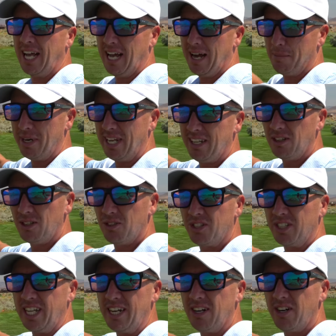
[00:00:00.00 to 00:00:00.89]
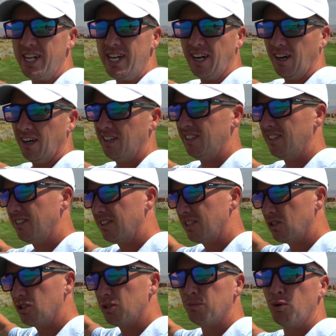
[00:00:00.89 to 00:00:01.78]
I'm gonna hit a little stinger here.
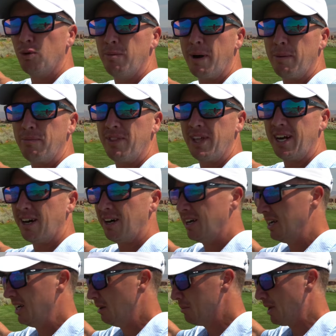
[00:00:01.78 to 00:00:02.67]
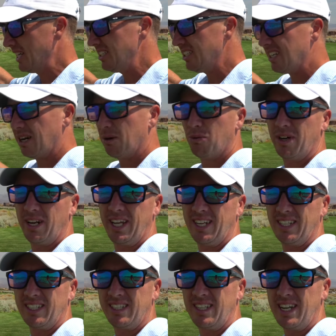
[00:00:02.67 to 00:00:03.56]
There's some room up there, but I just kind of want to hit
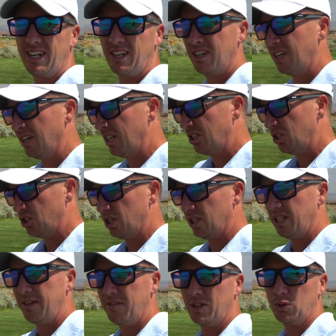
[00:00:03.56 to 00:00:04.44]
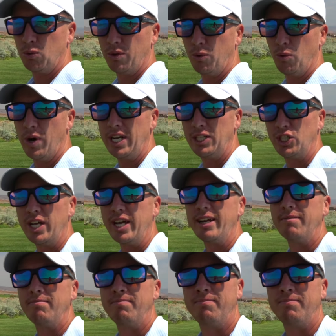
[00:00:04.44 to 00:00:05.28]
a stinger. Should leave us with a wedge in.